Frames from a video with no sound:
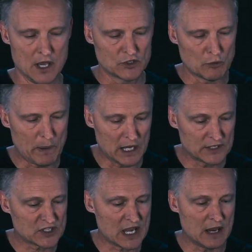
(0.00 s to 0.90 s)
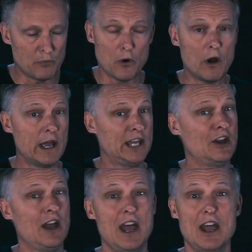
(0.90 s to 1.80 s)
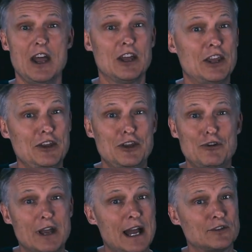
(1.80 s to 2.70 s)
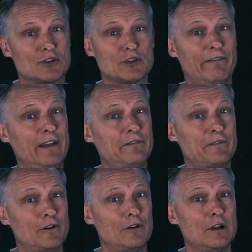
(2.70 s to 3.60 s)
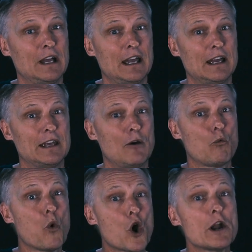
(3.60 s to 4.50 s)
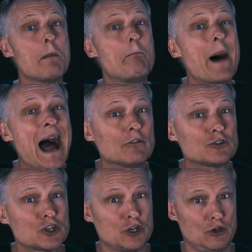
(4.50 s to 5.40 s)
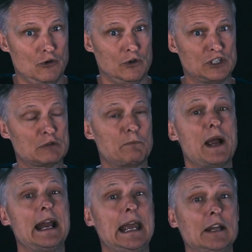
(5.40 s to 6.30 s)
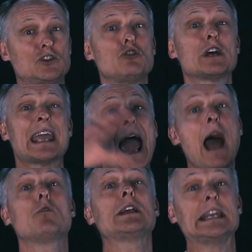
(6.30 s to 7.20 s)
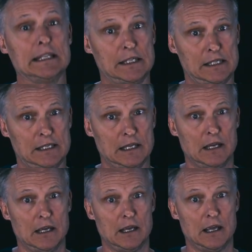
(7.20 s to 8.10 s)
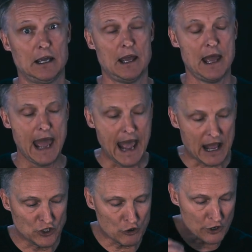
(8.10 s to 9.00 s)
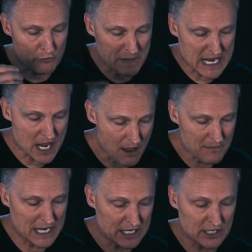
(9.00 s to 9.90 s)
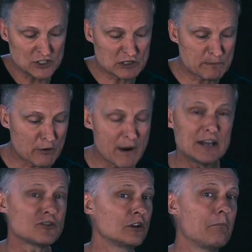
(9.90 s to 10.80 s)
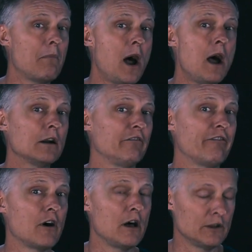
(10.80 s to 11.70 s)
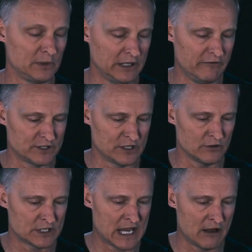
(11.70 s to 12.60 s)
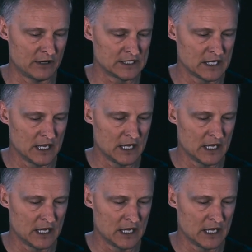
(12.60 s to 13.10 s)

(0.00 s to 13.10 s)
So Paul is saying, boy, you guys are so faithful that word about you is spreading to the counties. And you are becoming an inspiration, a model for all the believers in those counties.